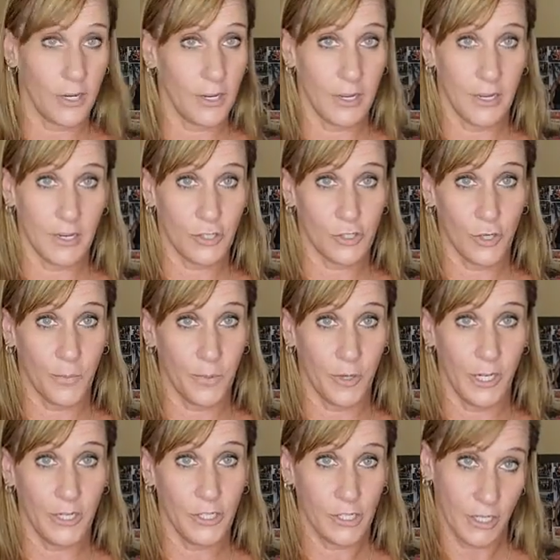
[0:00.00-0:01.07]

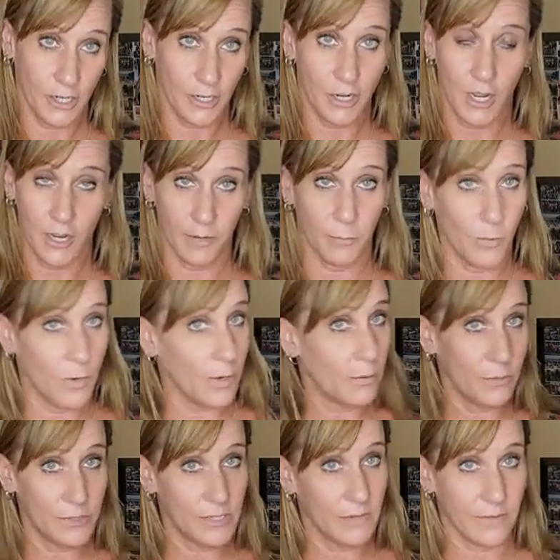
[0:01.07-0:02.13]
extrapolation on what
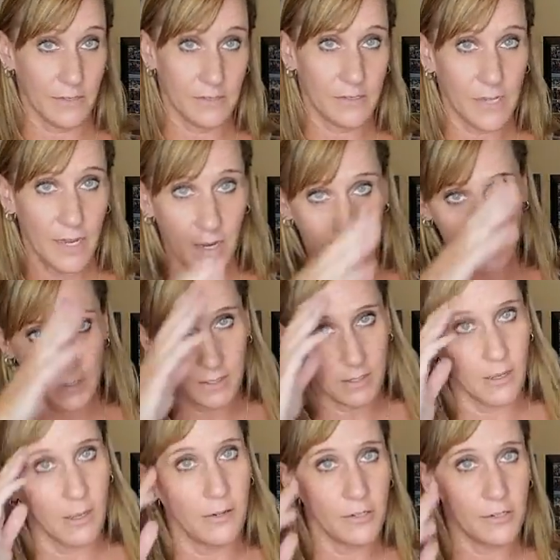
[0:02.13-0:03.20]
was even said to
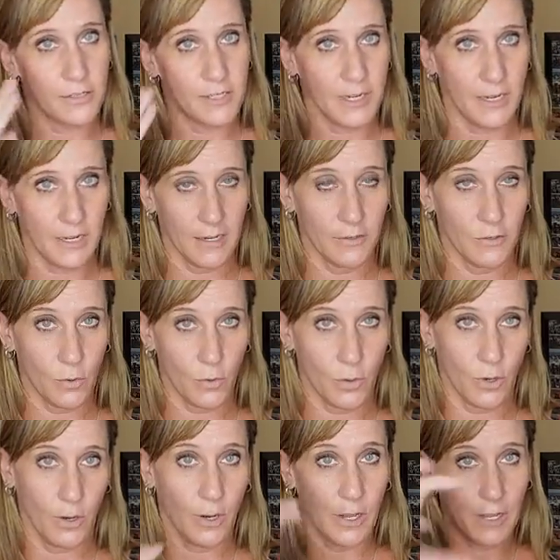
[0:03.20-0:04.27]
understand,
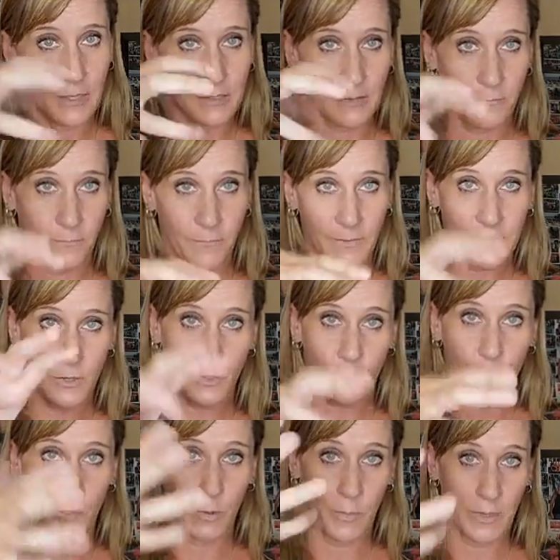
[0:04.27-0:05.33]
or some physical
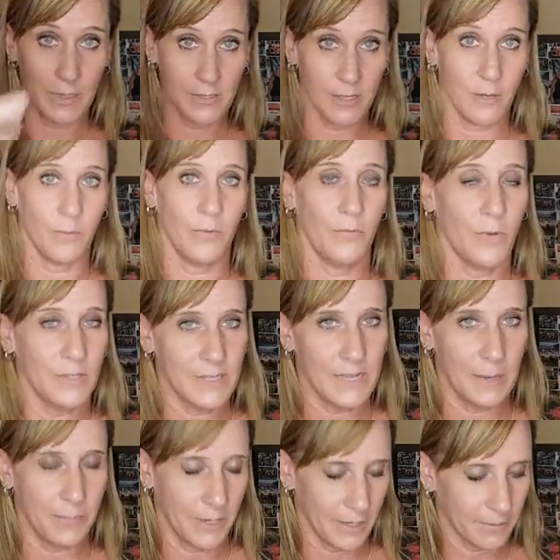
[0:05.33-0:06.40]
momentum of what's
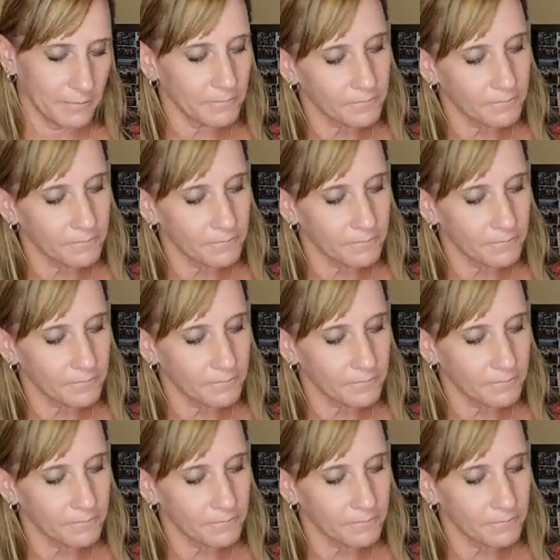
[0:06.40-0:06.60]
happening.